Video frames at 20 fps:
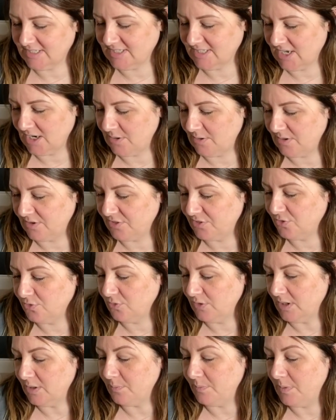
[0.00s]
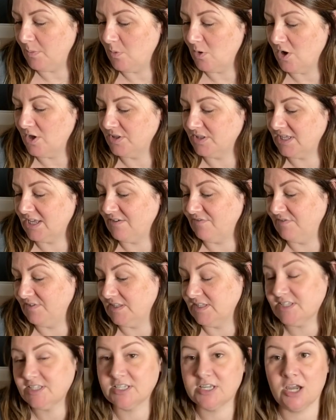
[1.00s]
So I thought it'd be worth giving
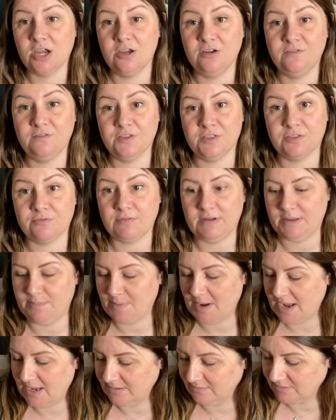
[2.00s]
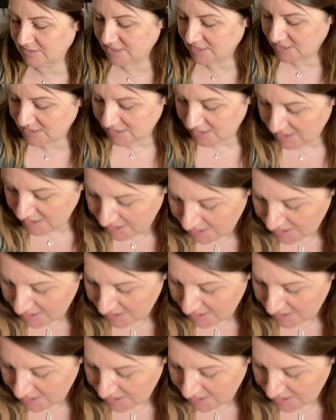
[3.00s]
this a go for £3.